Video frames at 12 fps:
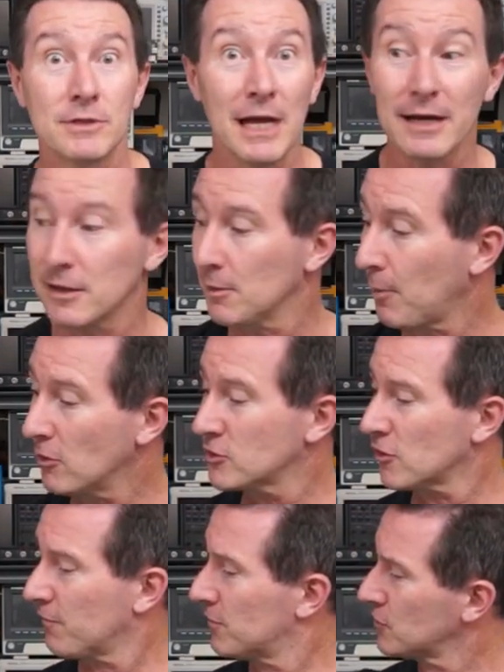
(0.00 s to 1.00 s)
take it to the
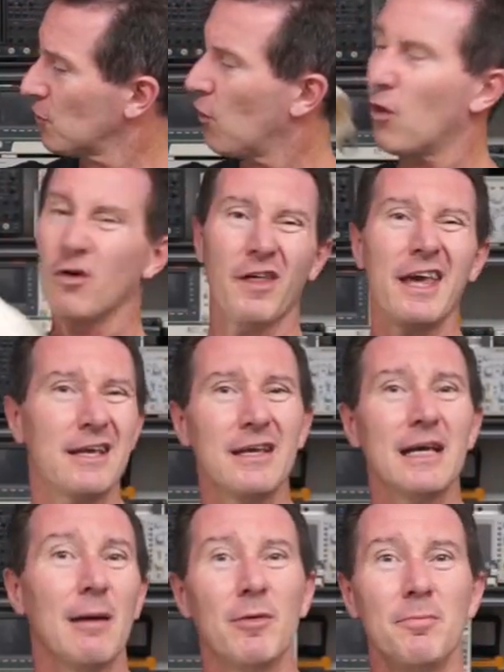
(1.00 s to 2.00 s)
post office. Or they
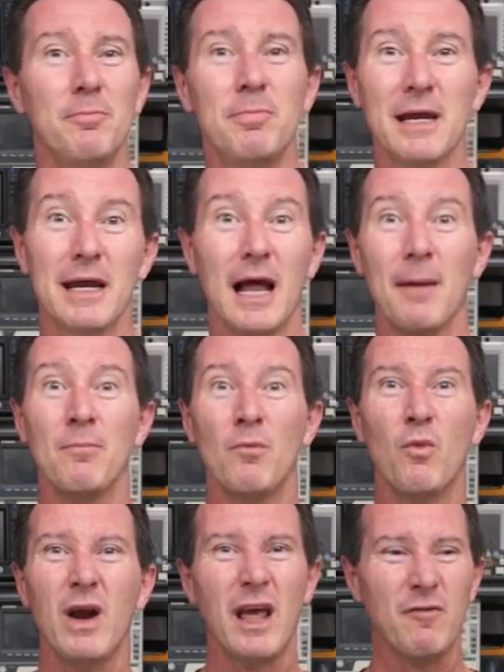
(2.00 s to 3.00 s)
come and pick it up.
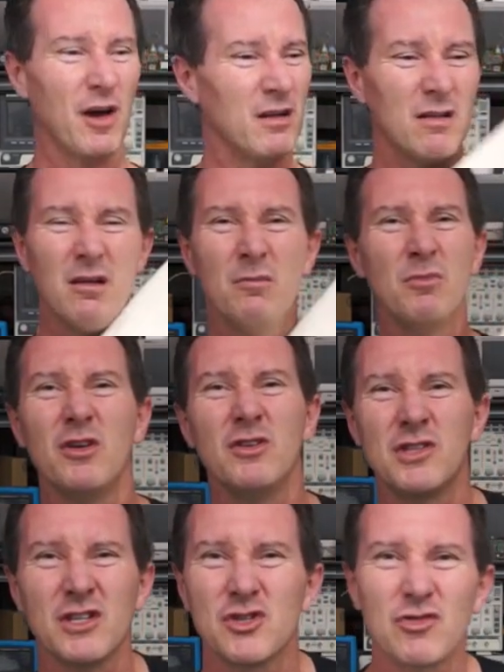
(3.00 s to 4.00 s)
Whatever. I'm not
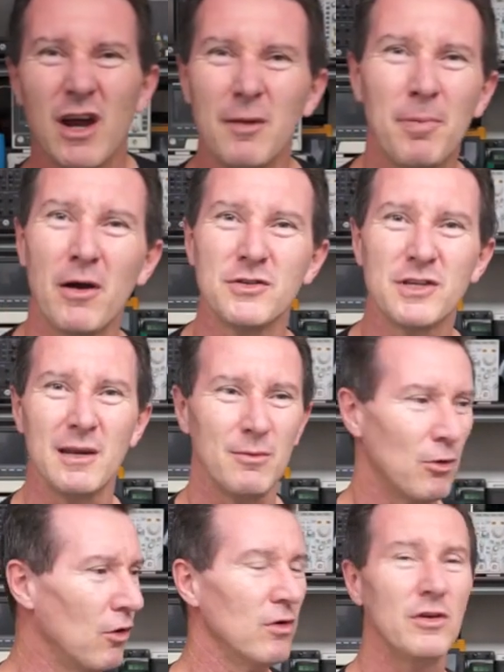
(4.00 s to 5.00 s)
using Australia Post
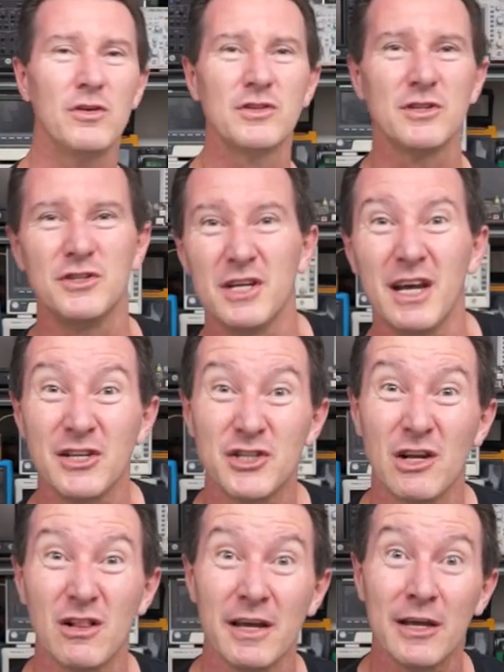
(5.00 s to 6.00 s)
anymore. I'm using D
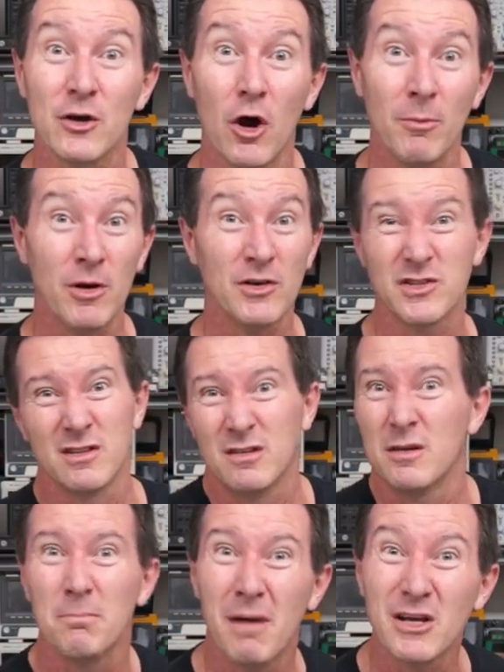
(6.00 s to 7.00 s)
H L e-commerce.
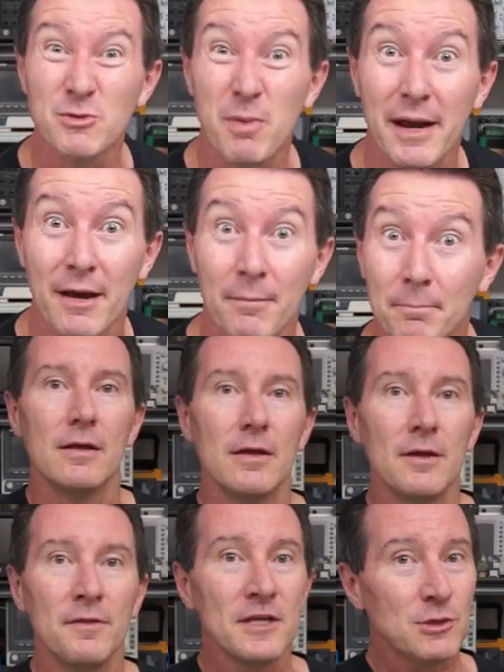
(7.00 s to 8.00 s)
Much better.
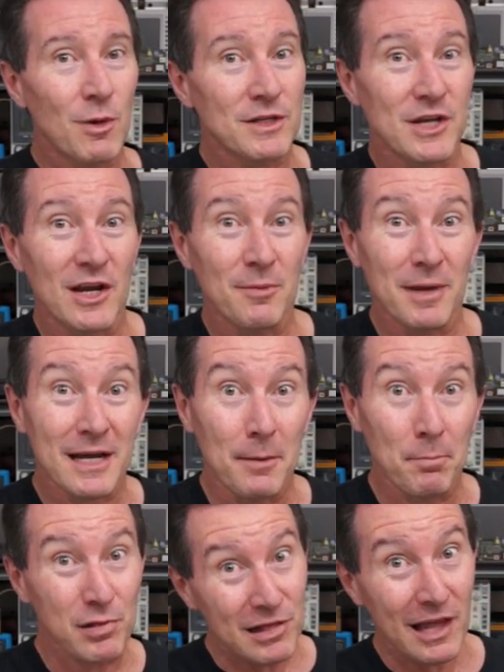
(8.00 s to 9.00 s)
This one's going to be a
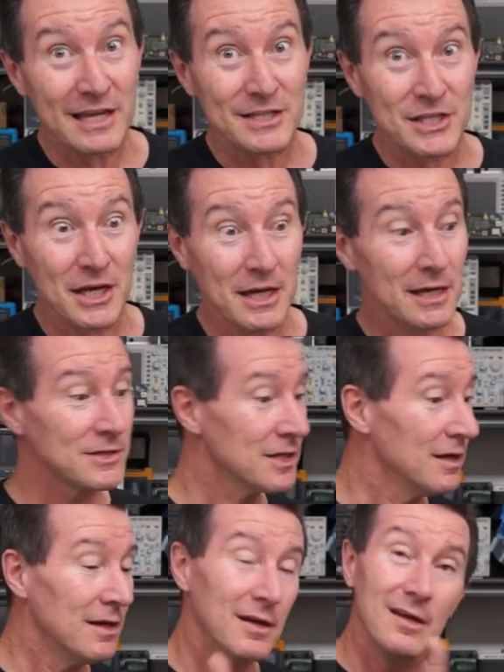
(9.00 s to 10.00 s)
complete tease.
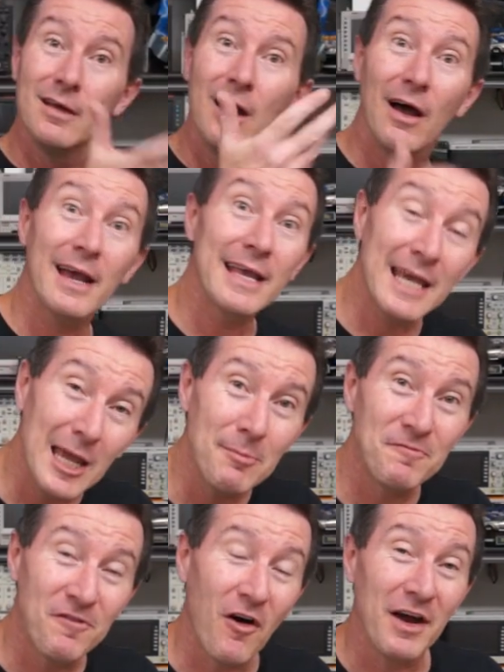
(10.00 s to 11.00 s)
I
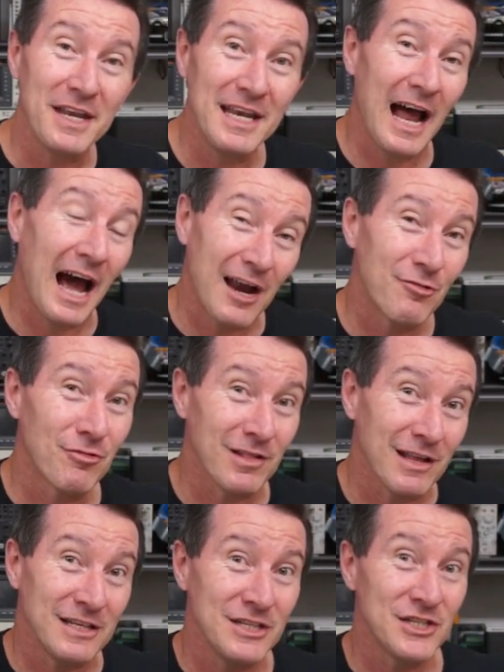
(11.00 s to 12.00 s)
keep finding
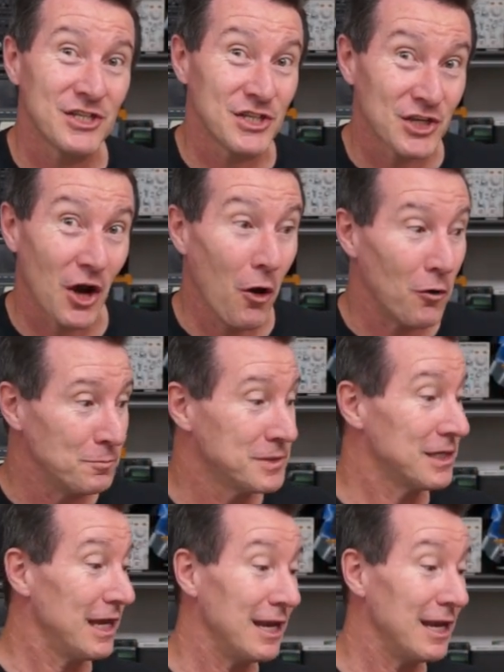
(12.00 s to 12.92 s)
unreleased scopes